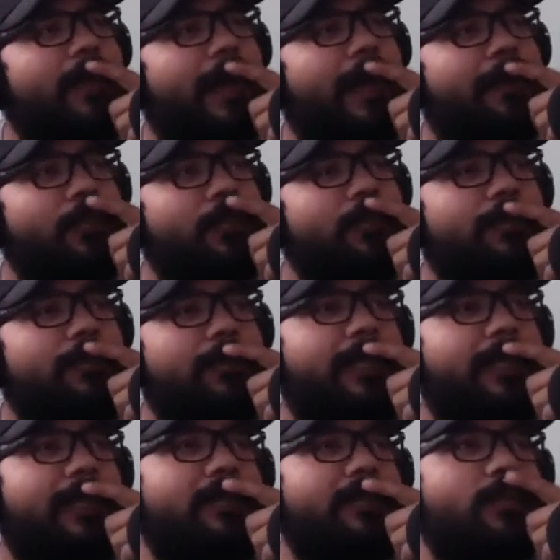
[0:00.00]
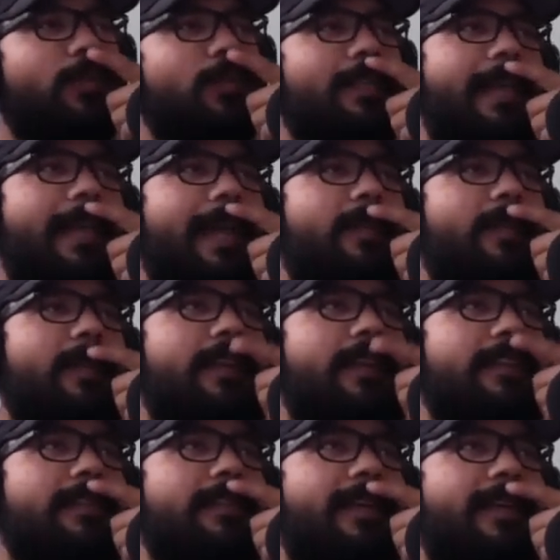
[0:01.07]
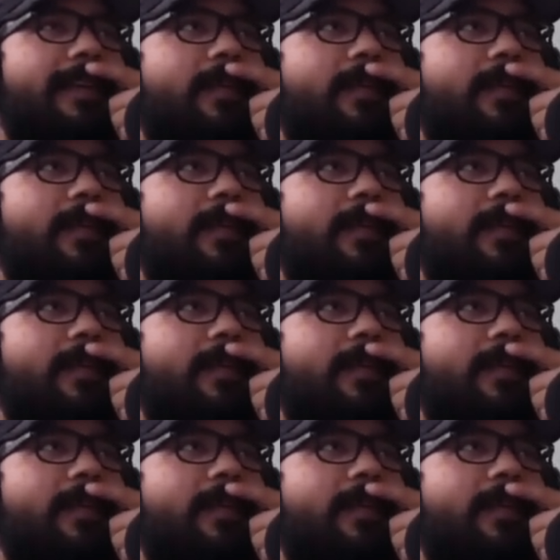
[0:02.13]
I'm usually like a really happy, like excited